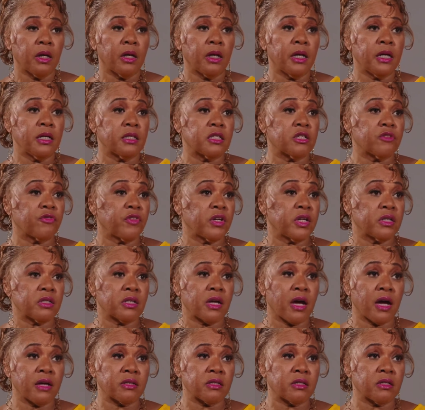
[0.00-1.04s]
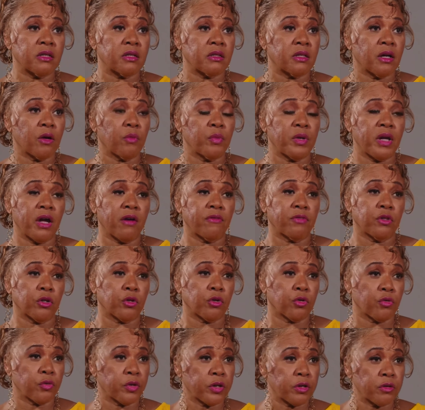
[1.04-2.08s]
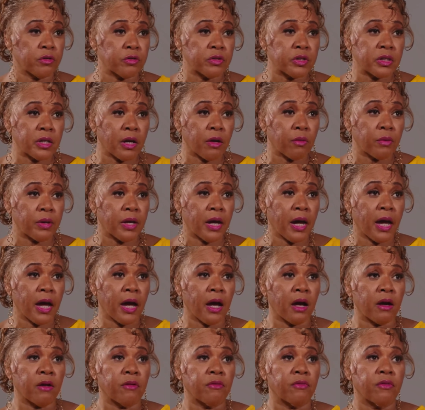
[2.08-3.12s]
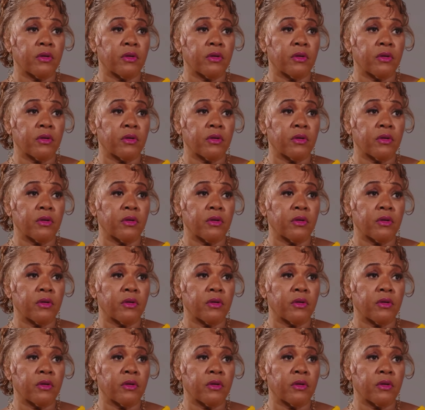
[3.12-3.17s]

It's fantastic that we have the careers that we have.